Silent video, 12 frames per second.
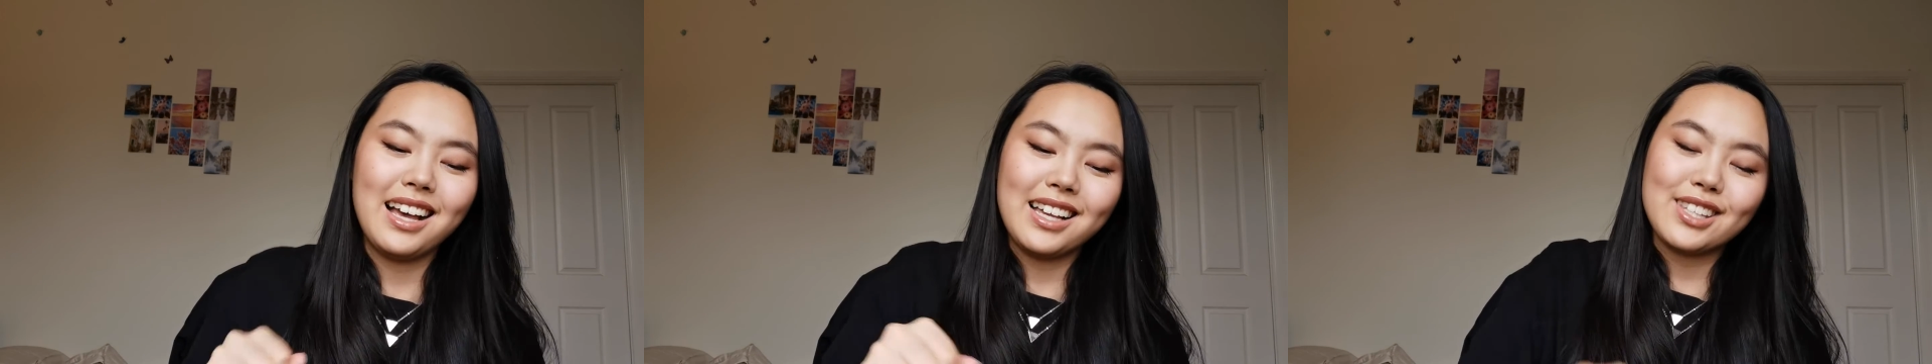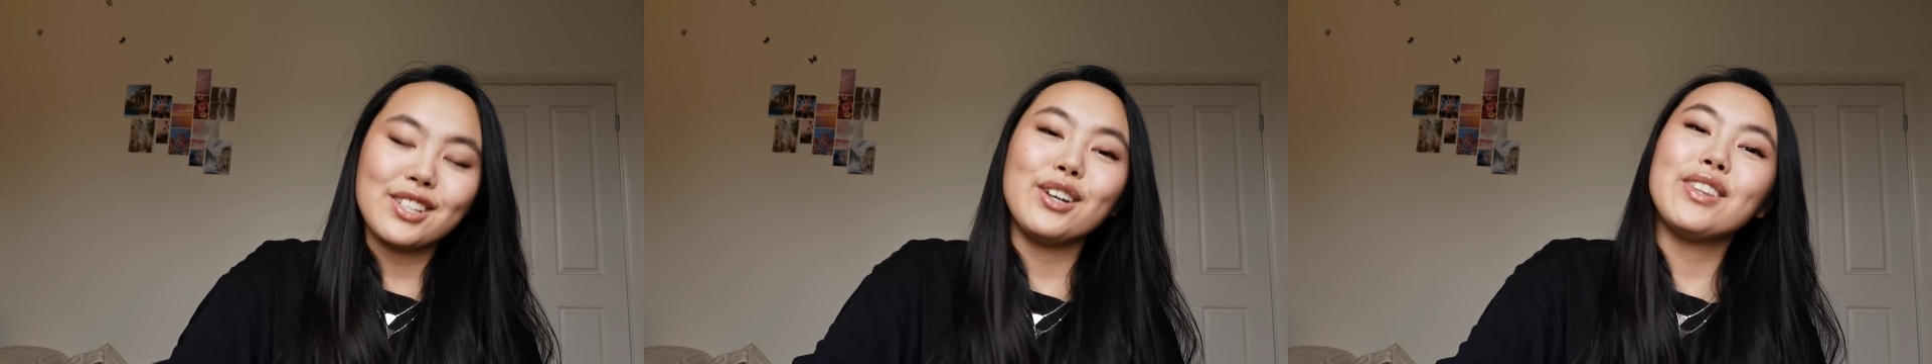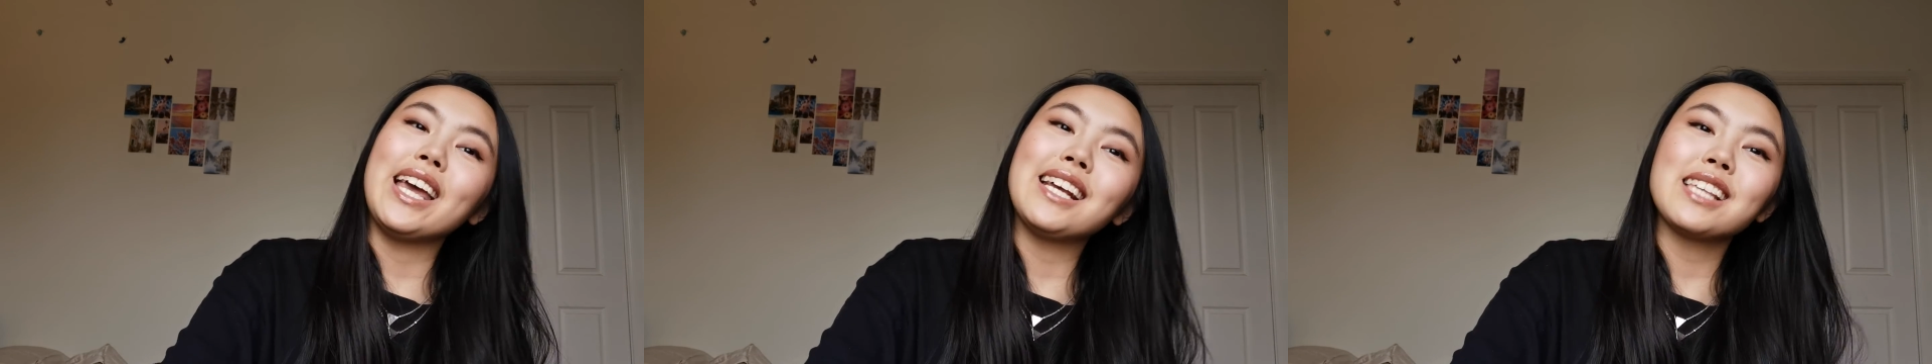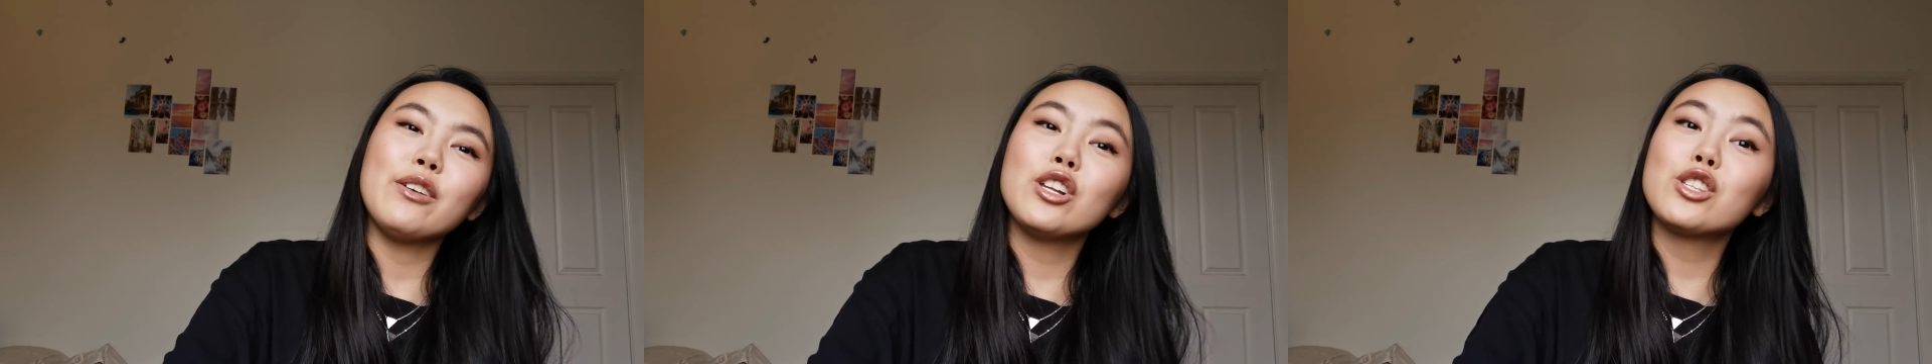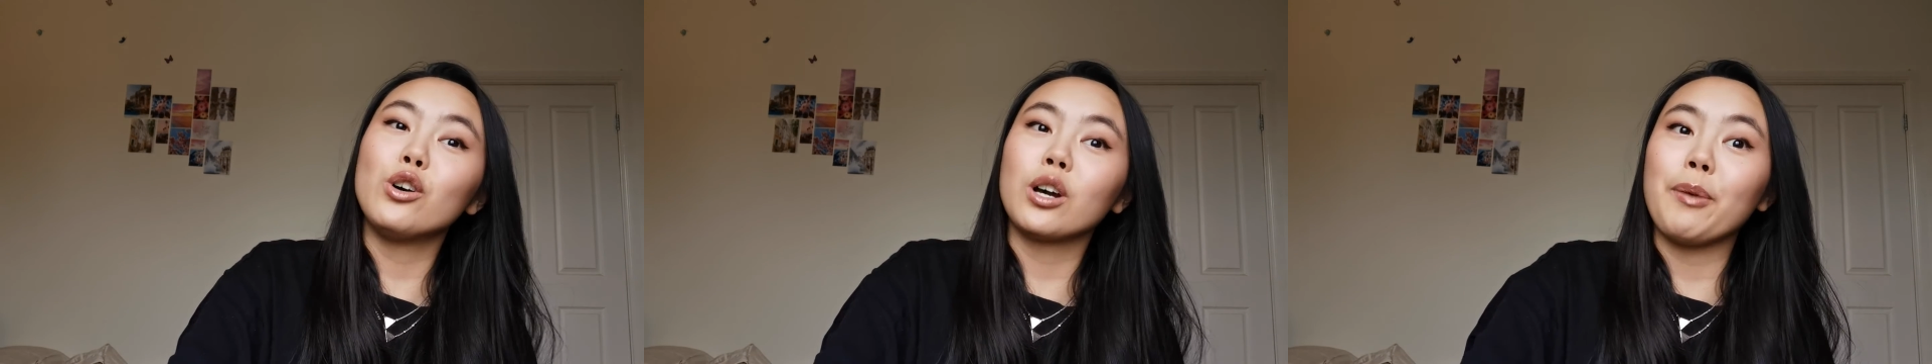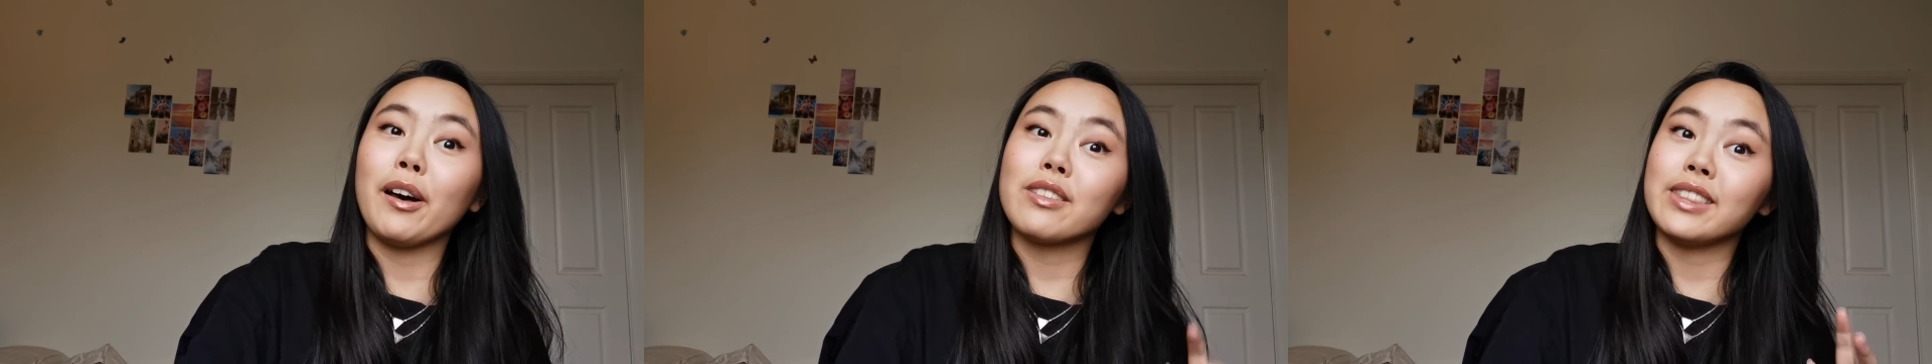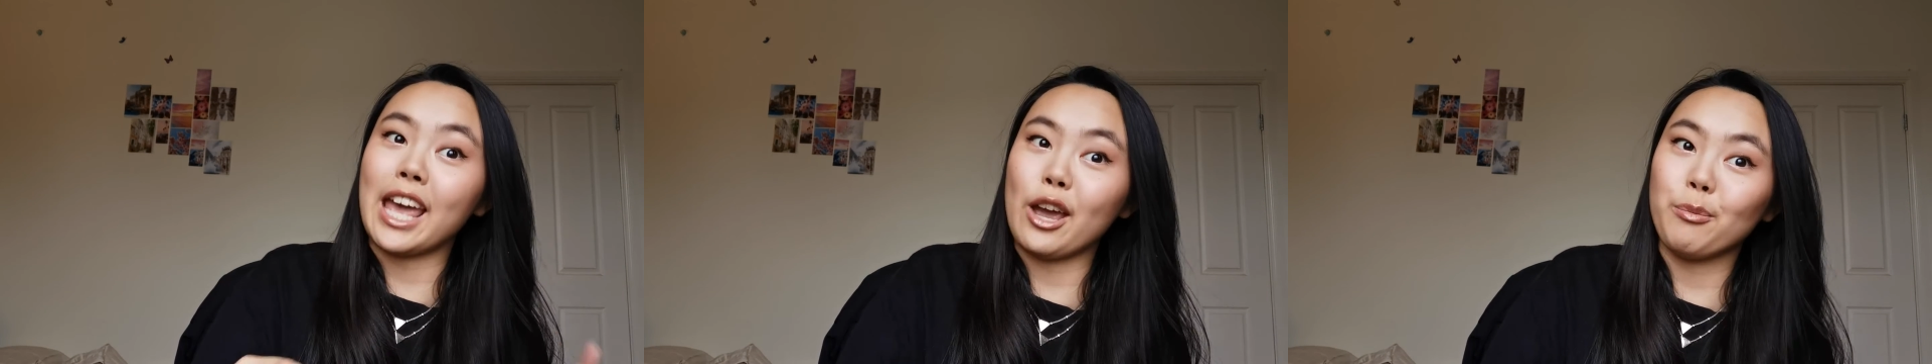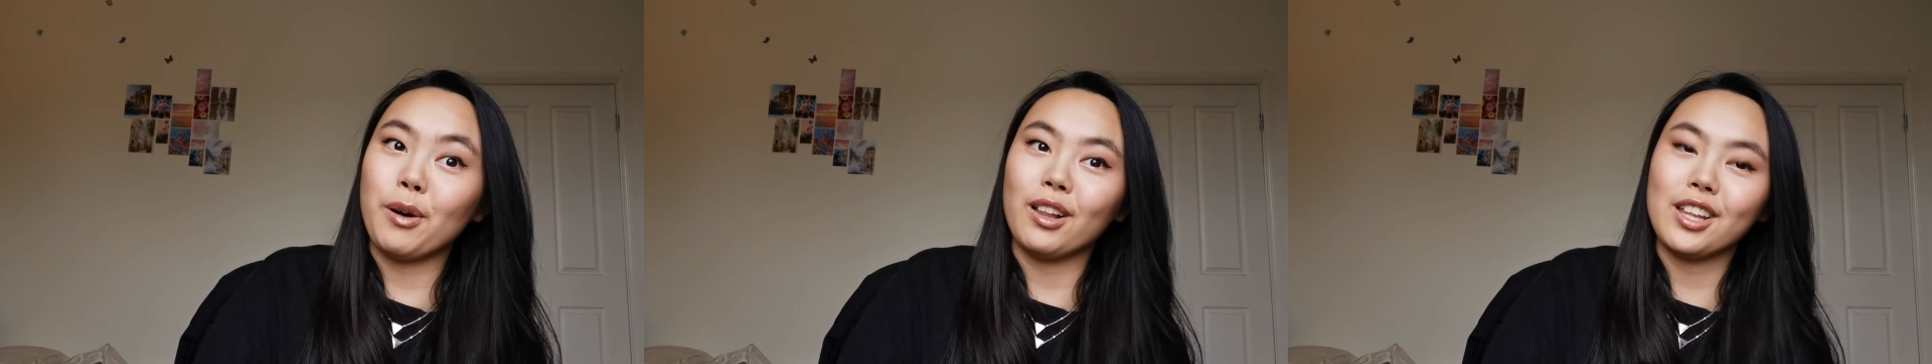So next I want to talk about nail
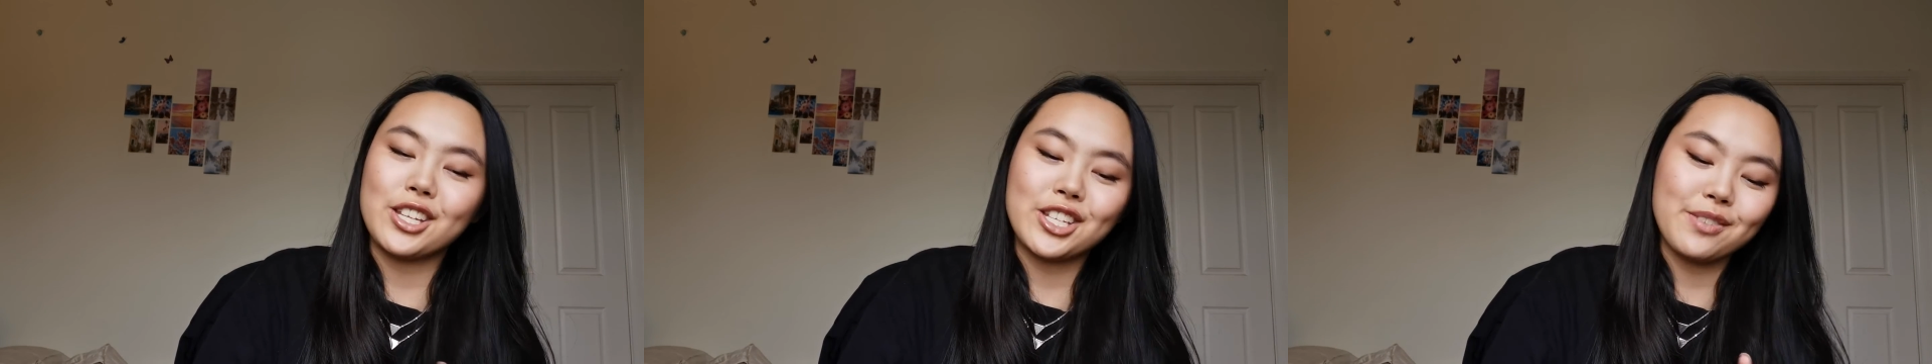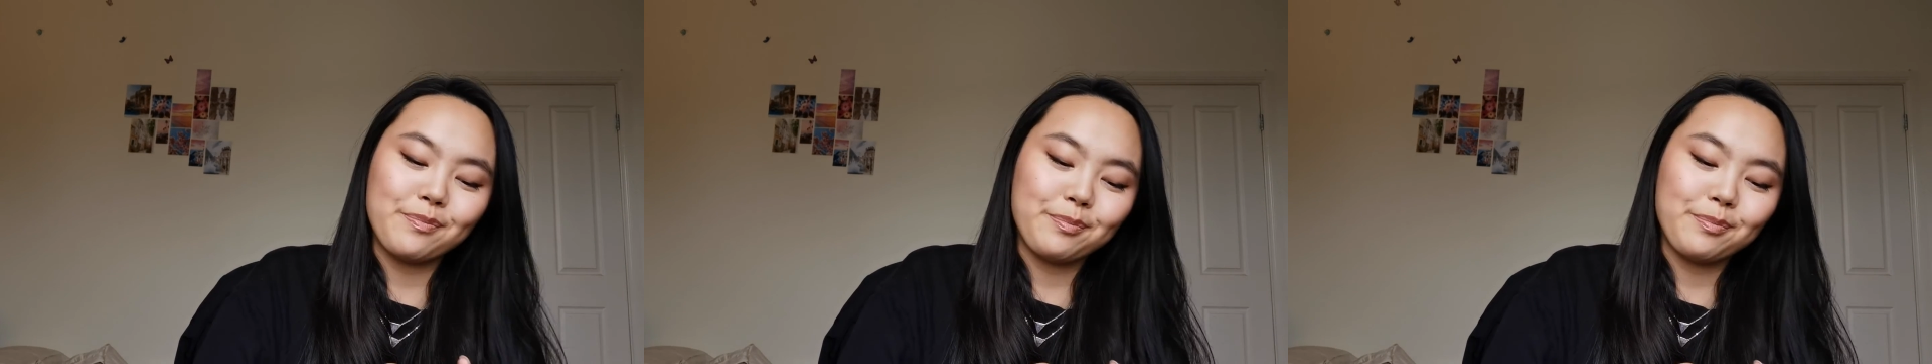polish.